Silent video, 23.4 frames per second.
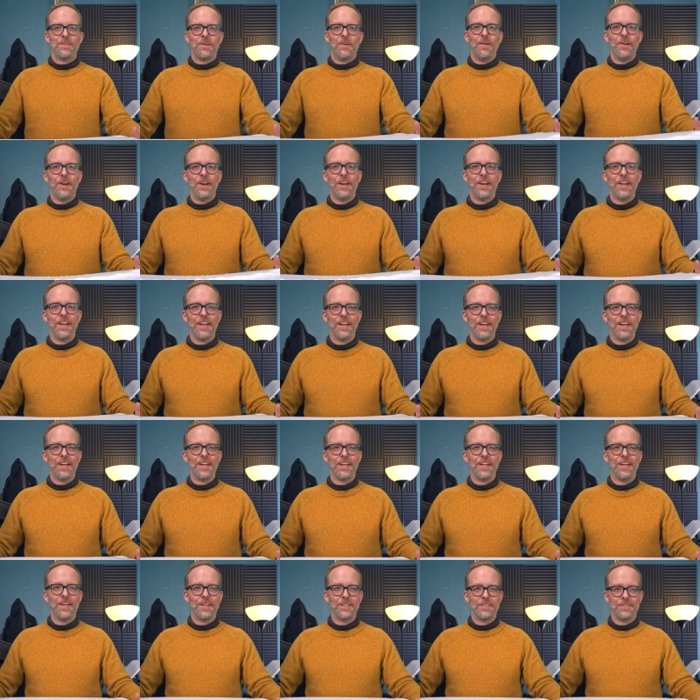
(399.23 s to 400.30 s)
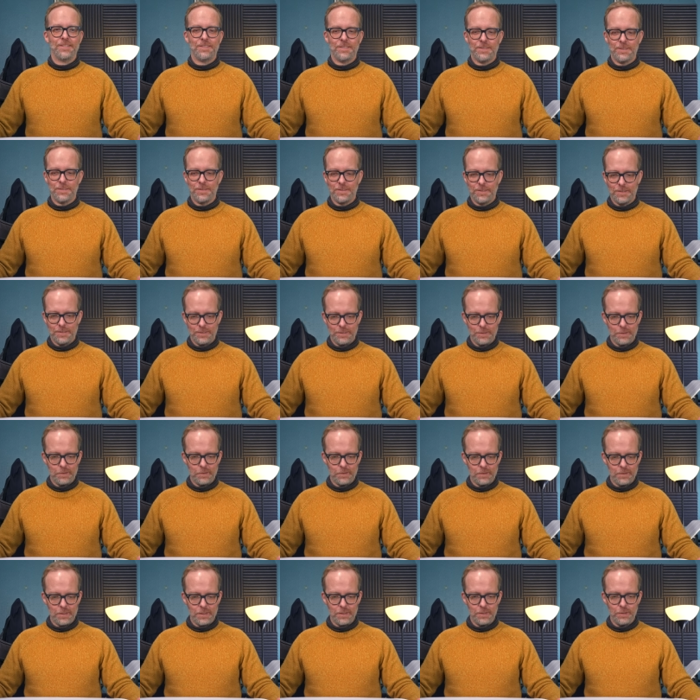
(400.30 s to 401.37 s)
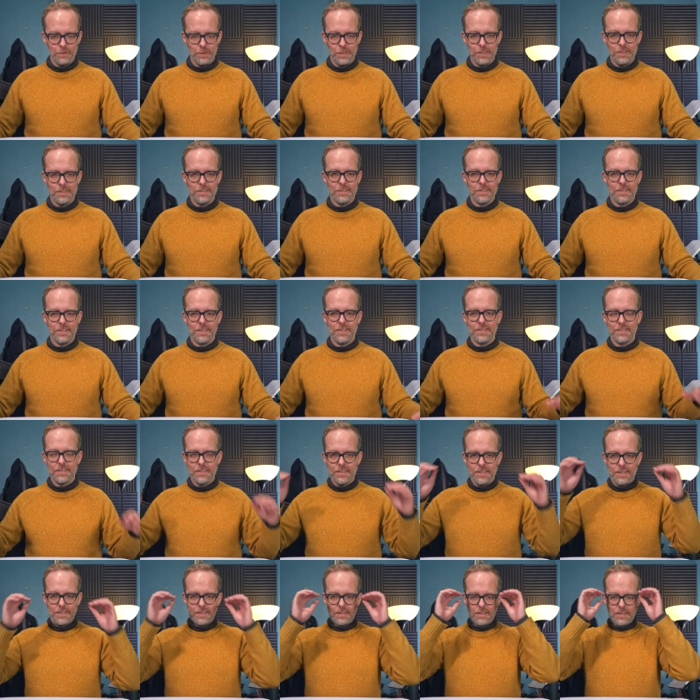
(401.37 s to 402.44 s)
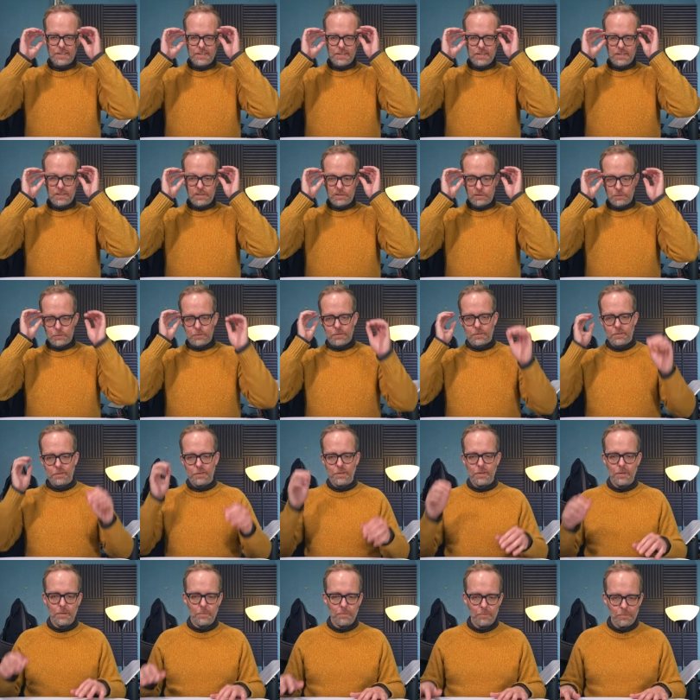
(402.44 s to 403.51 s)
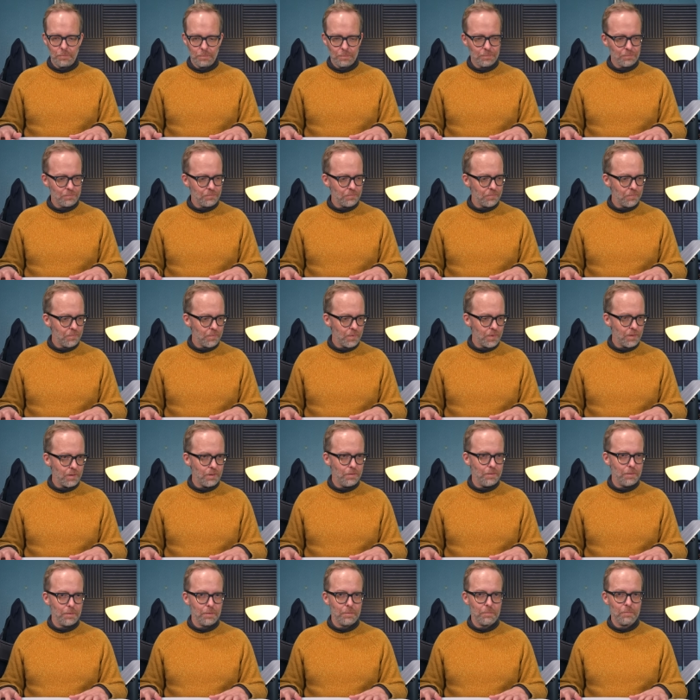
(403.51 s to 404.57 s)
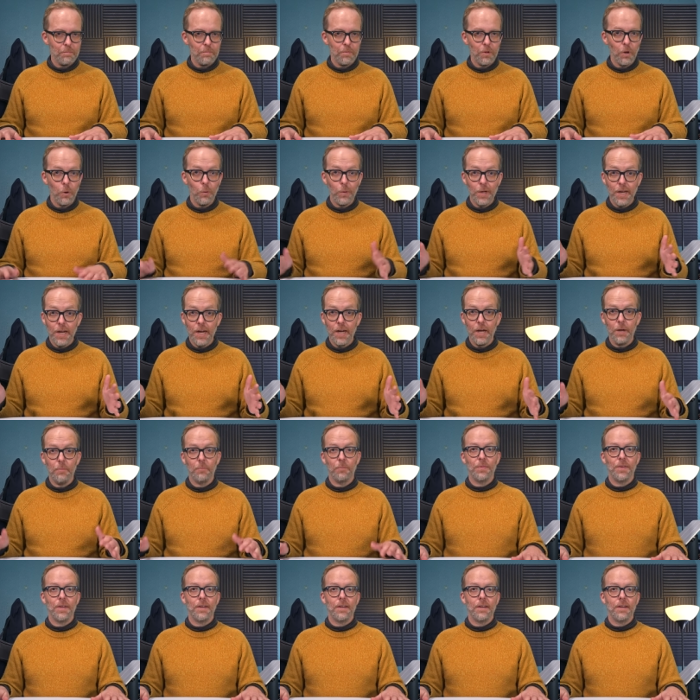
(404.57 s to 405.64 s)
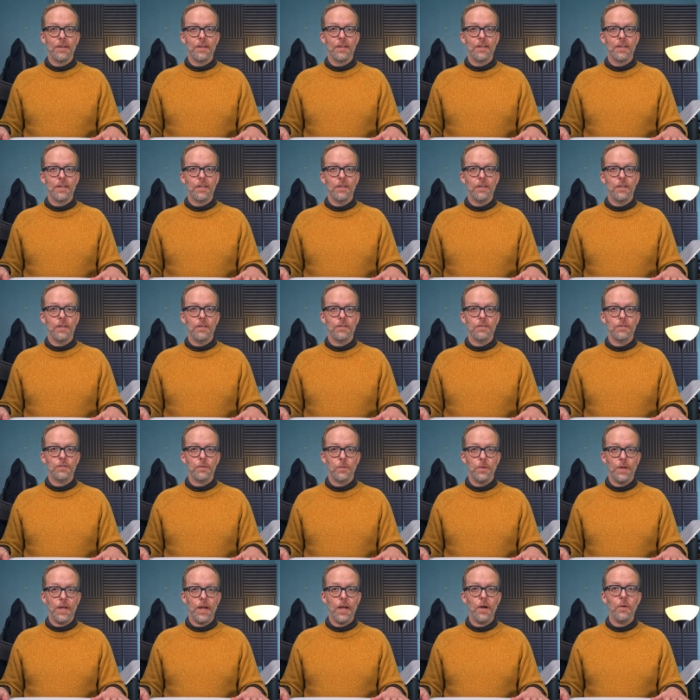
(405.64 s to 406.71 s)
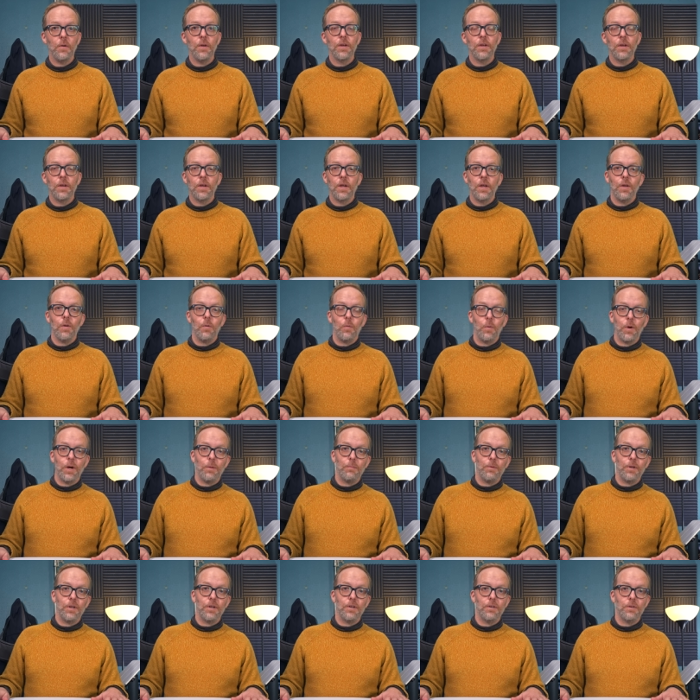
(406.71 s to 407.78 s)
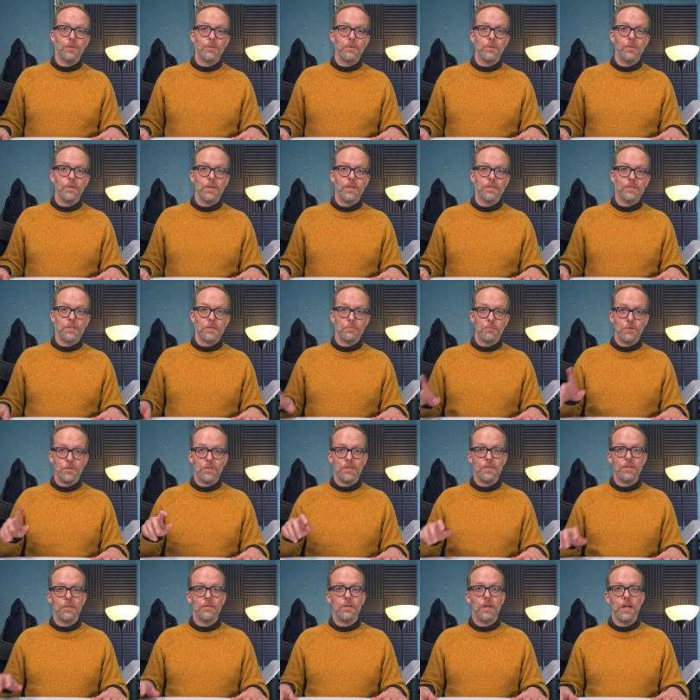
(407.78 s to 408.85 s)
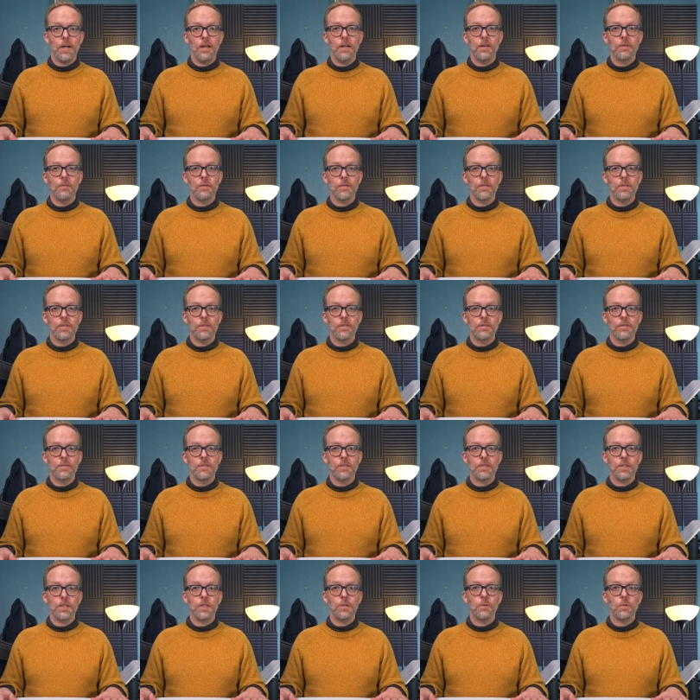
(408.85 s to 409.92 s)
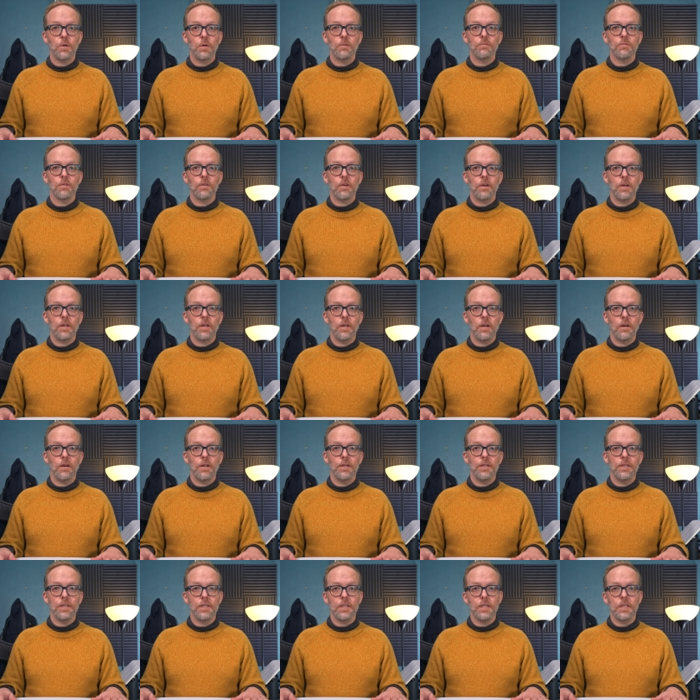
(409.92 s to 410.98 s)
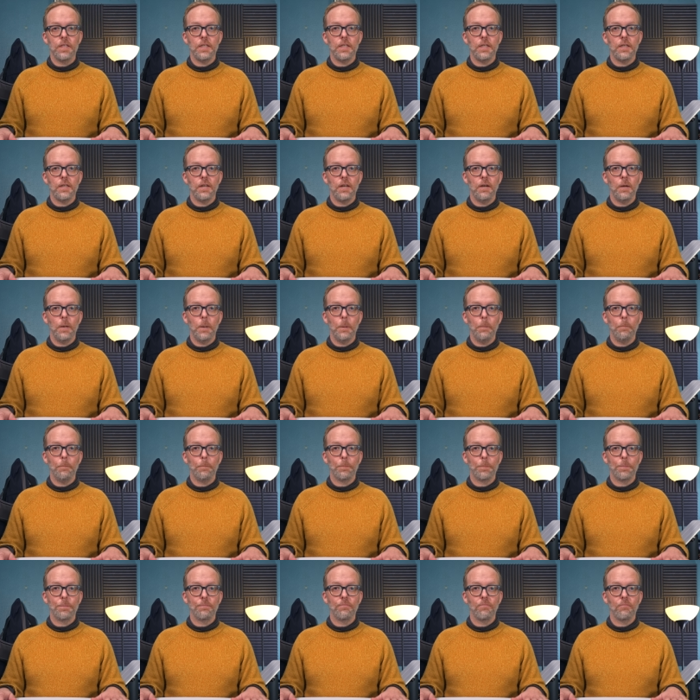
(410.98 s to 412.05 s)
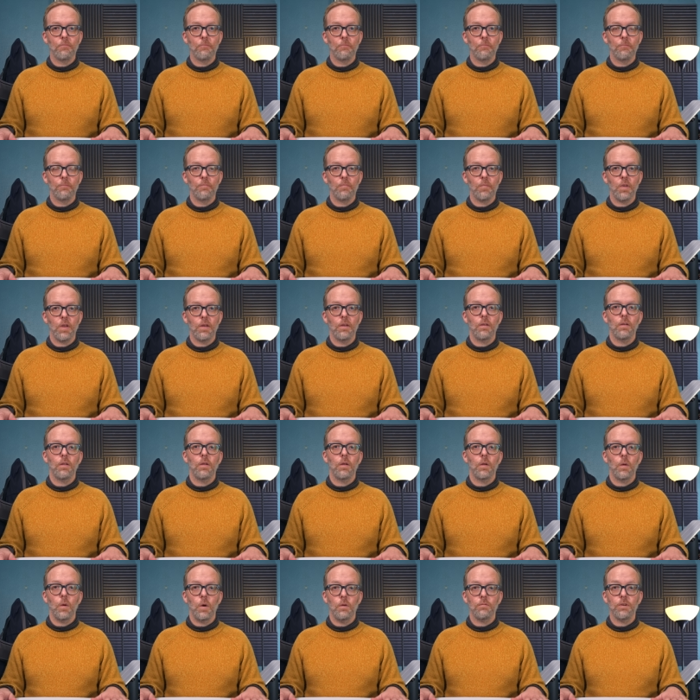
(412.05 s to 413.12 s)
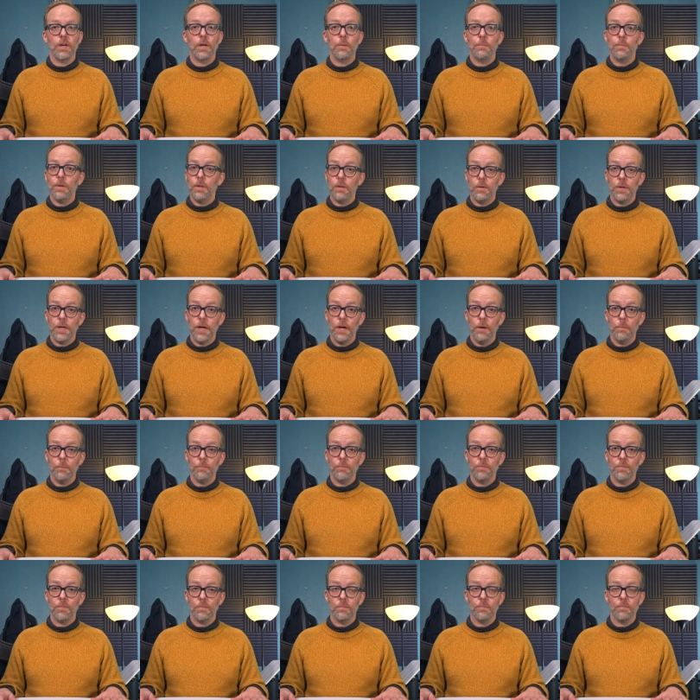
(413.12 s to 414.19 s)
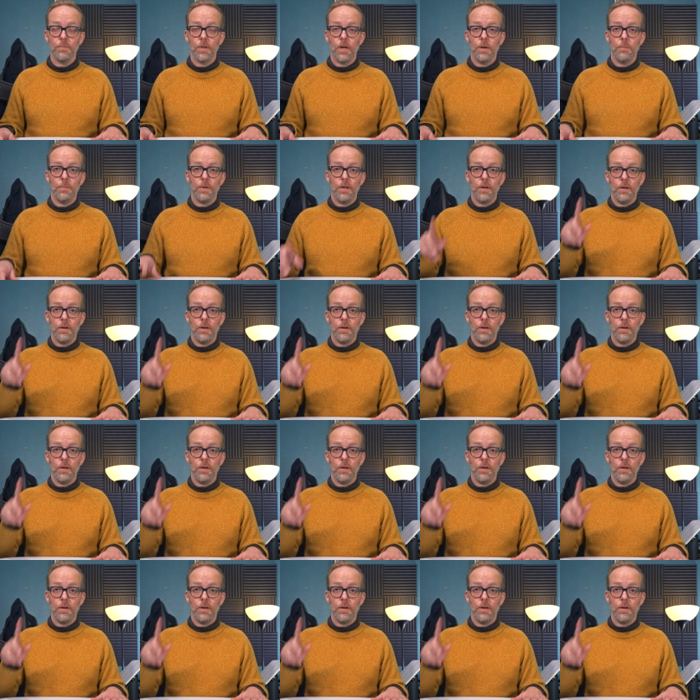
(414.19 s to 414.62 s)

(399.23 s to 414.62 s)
Sorry, I, I just enjoy these things. Um, okay, so now what I'm going to do is I'm going to uh, see you over on the um, overhead pillow cam up